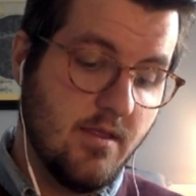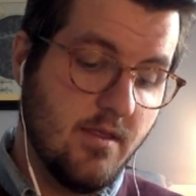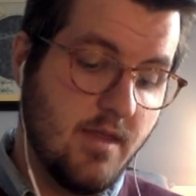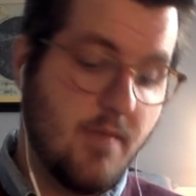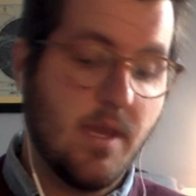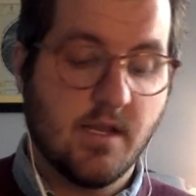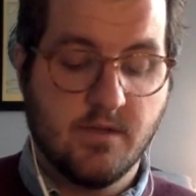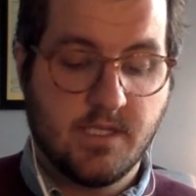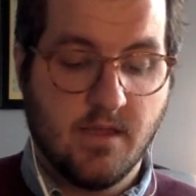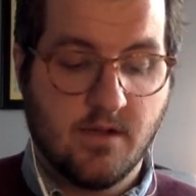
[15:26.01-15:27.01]
They make
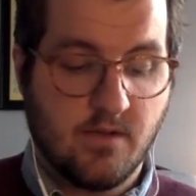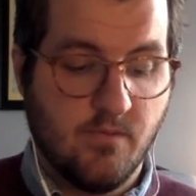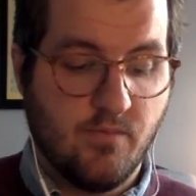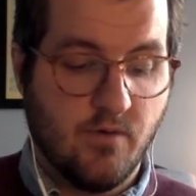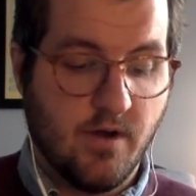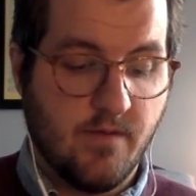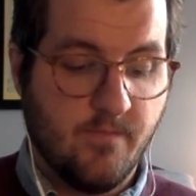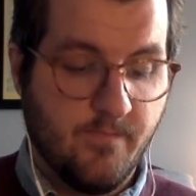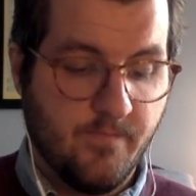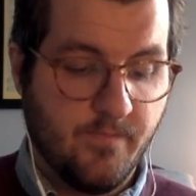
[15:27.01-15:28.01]
notes on their clipboard,
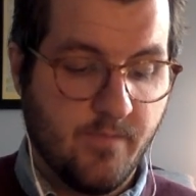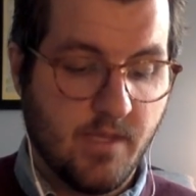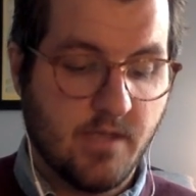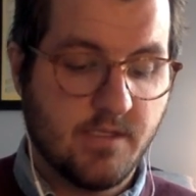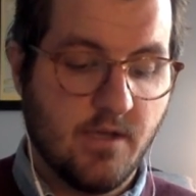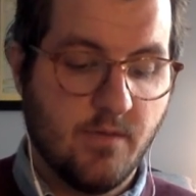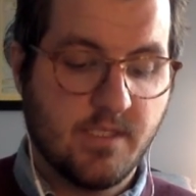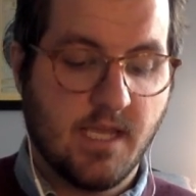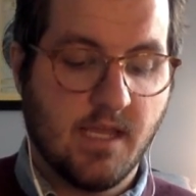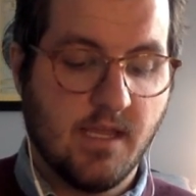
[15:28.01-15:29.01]
but there's no
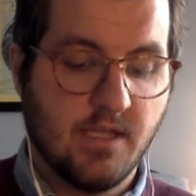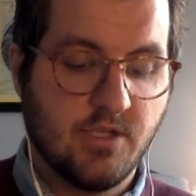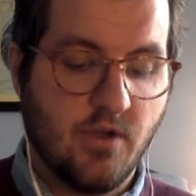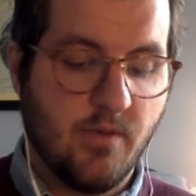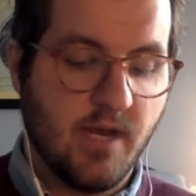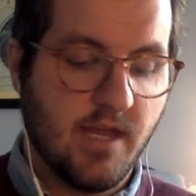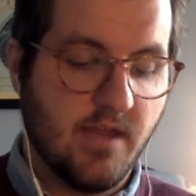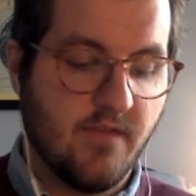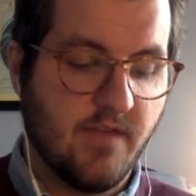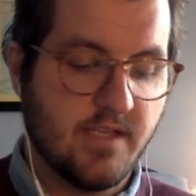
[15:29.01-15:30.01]
mistaking the enjoyment on
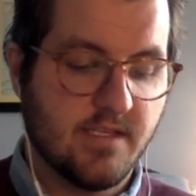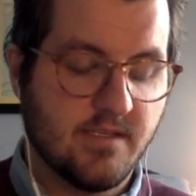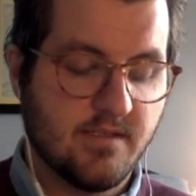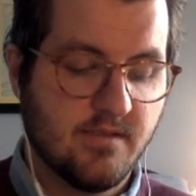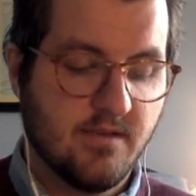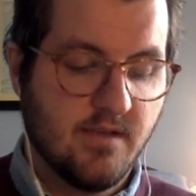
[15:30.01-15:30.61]
their faces.